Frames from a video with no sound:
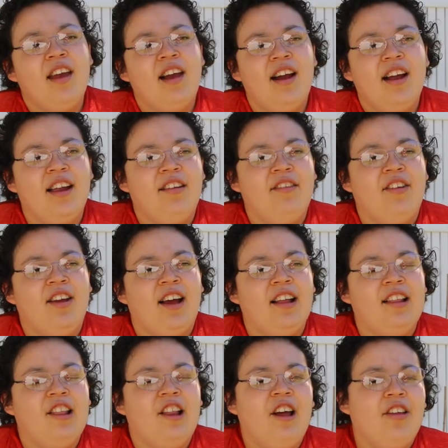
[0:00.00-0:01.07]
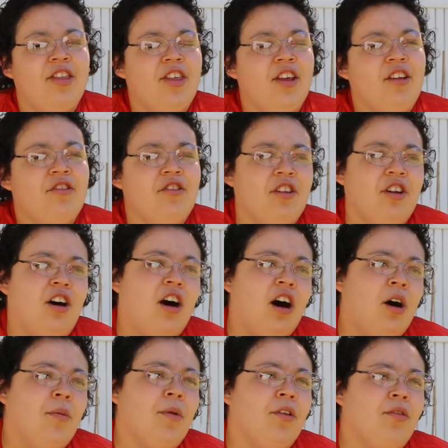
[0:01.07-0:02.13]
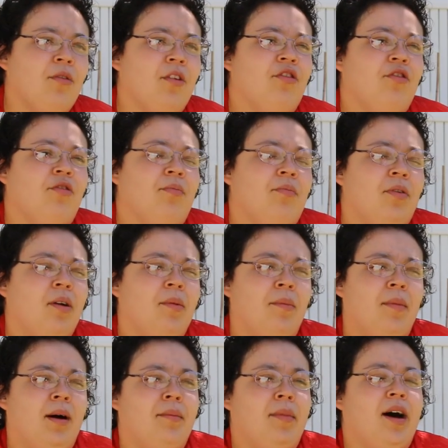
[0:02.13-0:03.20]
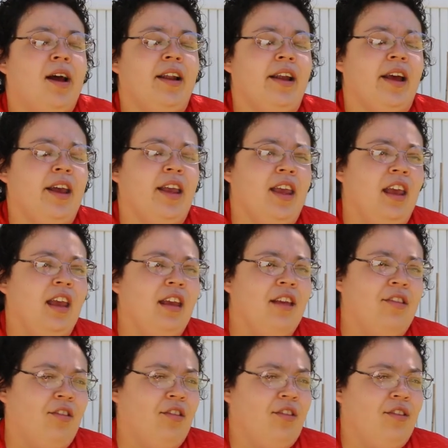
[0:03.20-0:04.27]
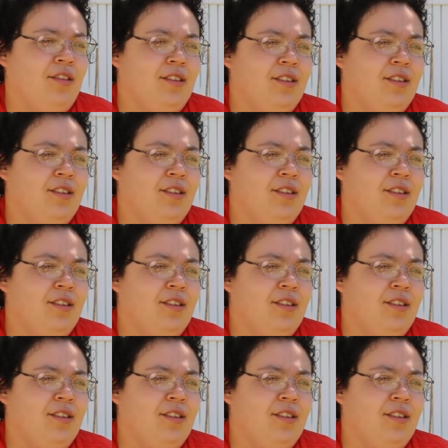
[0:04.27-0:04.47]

And we had a lot of things in common, which put my mind at ease.